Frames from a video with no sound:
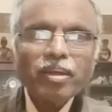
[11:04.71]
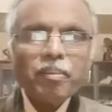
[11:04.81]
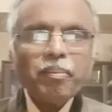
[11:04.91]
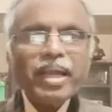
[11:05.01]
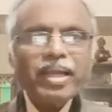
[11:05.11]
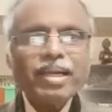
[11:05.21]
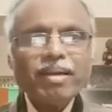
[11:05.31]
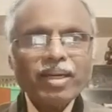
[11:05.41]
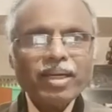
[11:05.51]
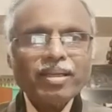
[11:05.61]
Peak
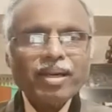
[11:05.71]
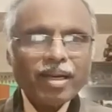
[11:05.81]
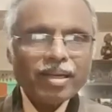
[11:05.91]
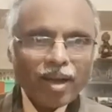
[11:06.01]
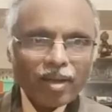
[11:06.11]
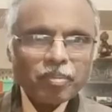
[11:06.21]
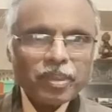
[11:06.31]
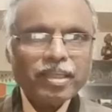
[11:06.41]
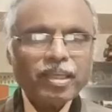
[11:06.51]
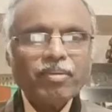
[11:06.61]
level and
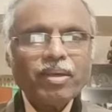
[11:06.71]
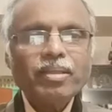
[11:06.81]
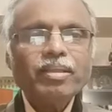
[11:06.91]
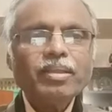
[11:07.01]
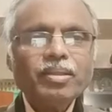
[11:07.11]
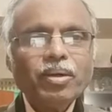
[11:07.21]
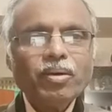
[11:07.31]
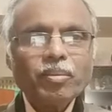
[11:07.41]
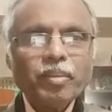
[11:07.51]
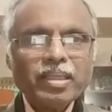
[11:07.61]
non-peak level you have to
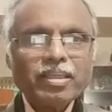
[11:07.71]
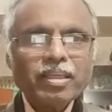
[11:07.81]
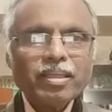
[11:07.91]
mention,